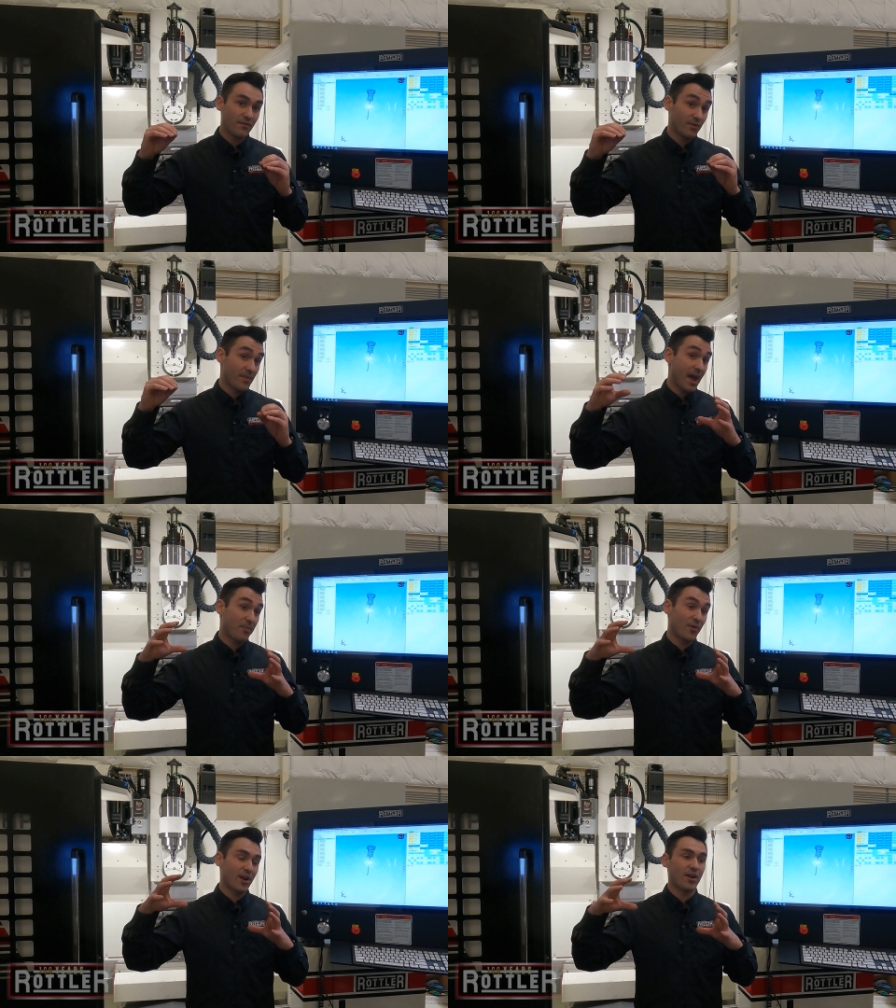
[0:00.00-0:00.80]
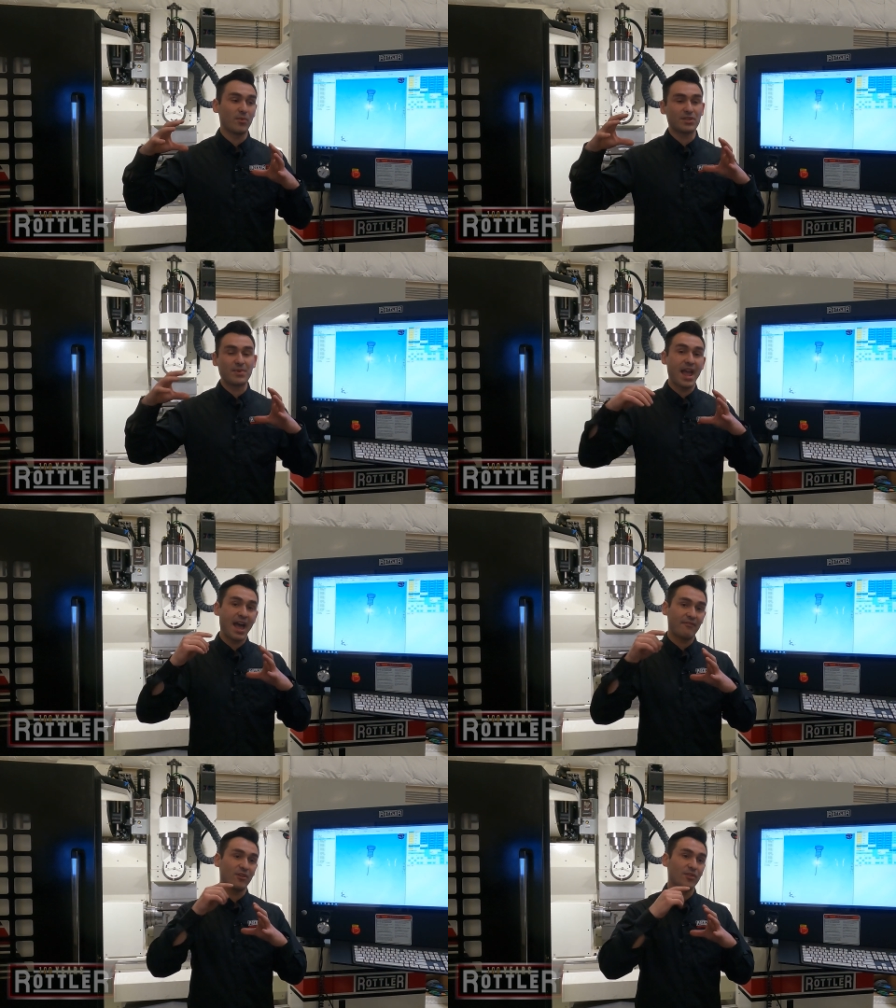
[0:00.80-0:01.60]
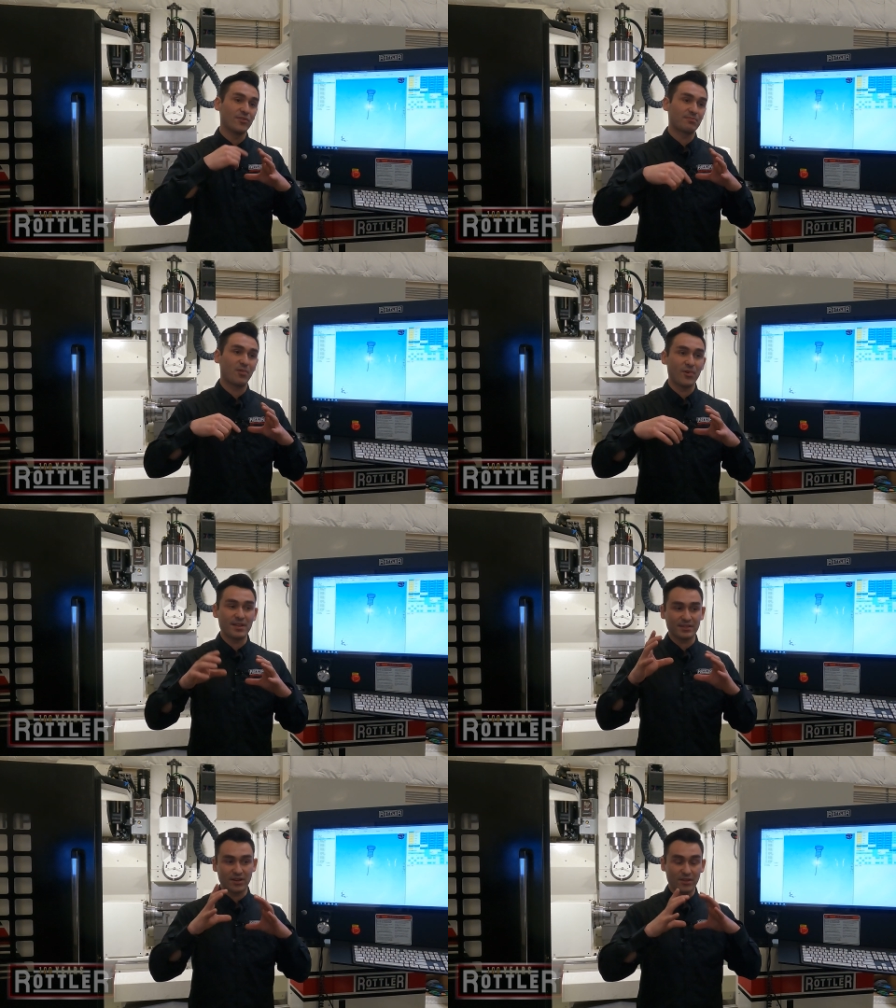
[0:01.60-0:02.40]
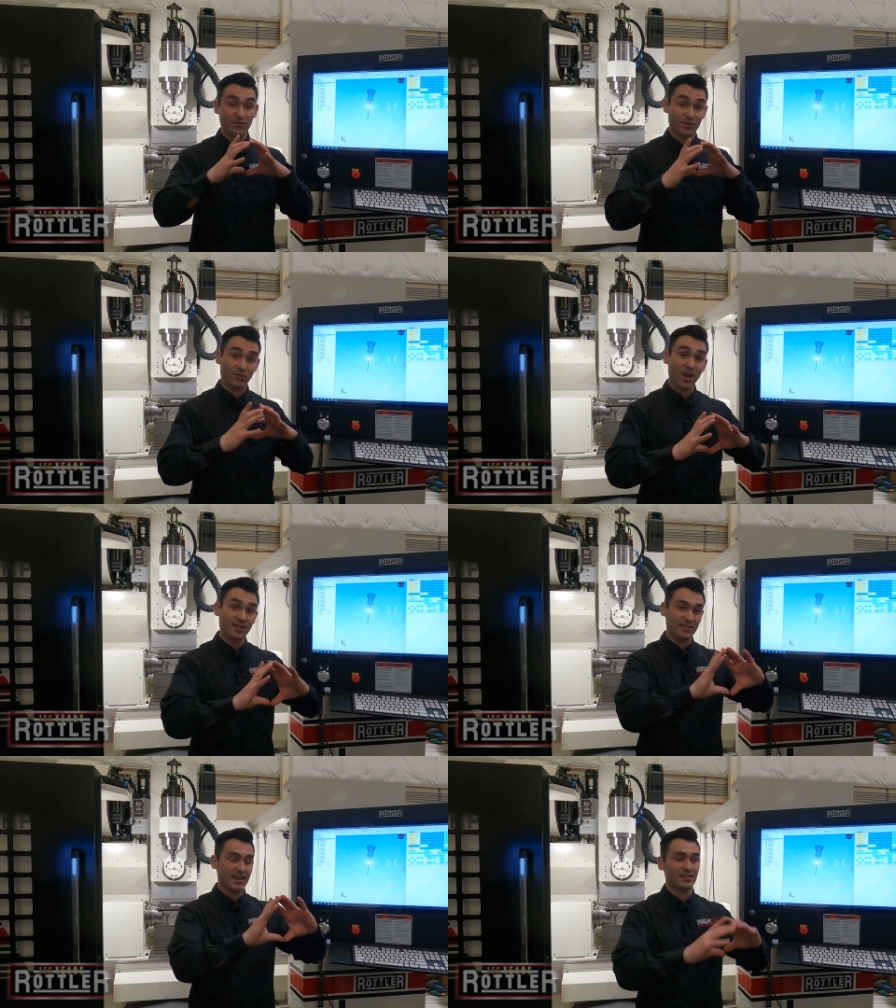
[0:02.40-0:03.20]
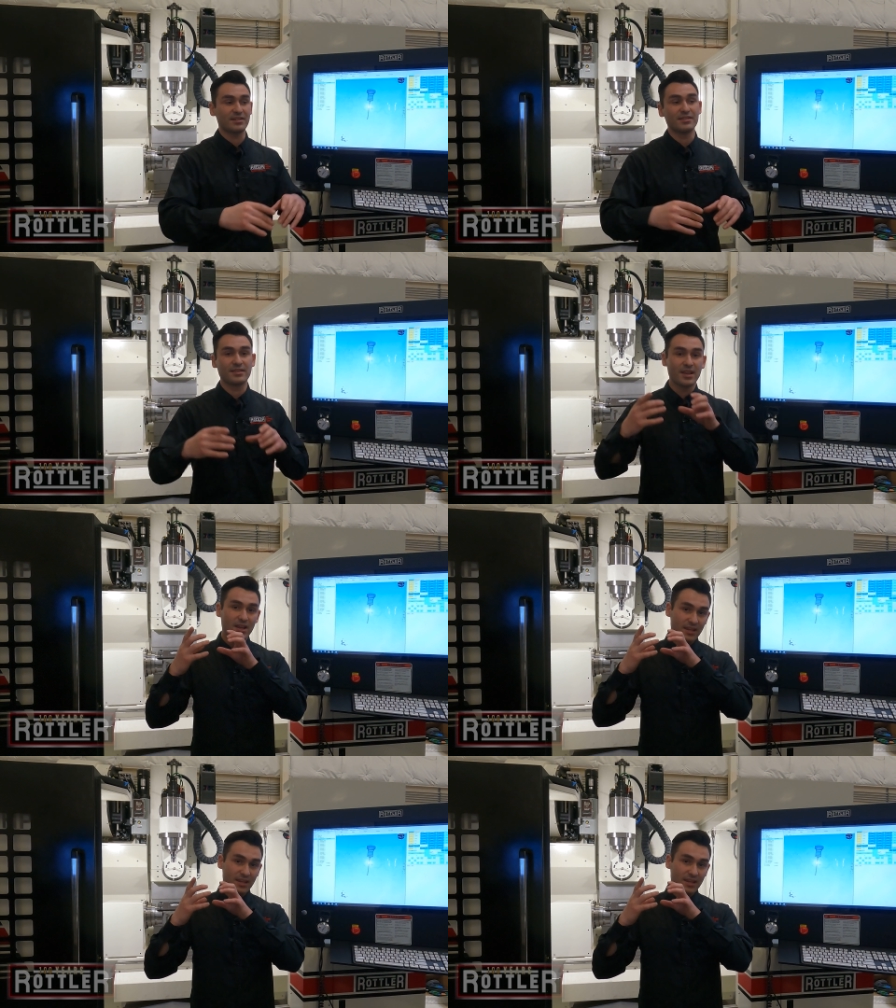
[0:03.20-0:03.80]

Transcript: from that point on, once we have all those points and all those cross sections,